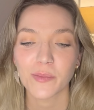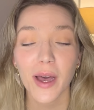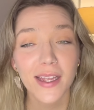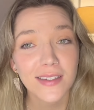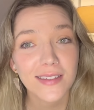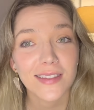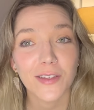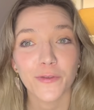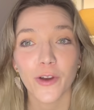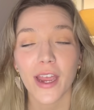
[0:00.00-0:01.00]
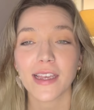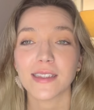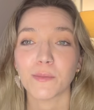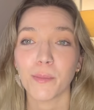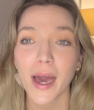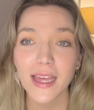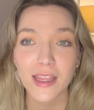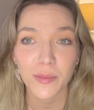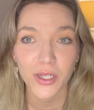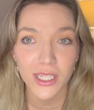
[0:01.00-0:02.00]
but the phrase bite
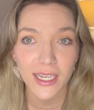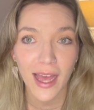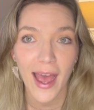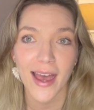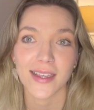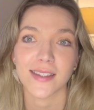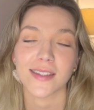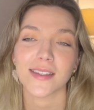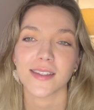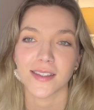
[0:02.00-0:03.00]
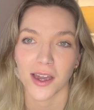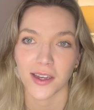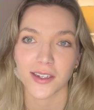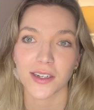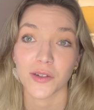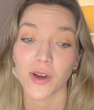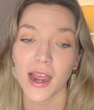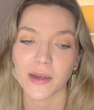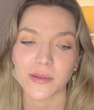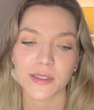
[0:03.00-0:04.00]
the bullet has stuck
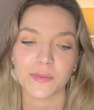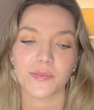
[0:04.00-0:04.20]
around.